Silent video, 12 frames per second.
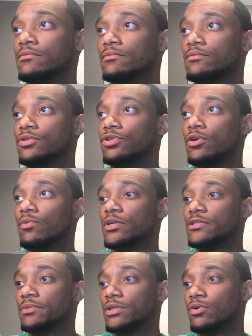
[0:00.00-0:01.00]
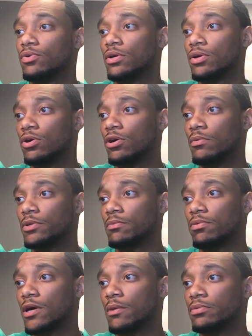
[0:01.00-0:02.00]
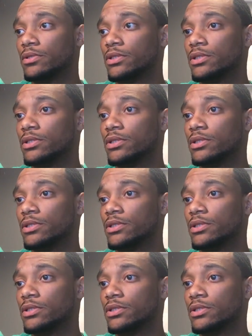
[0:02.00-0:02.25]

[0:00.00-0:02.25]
what's been going on with the property.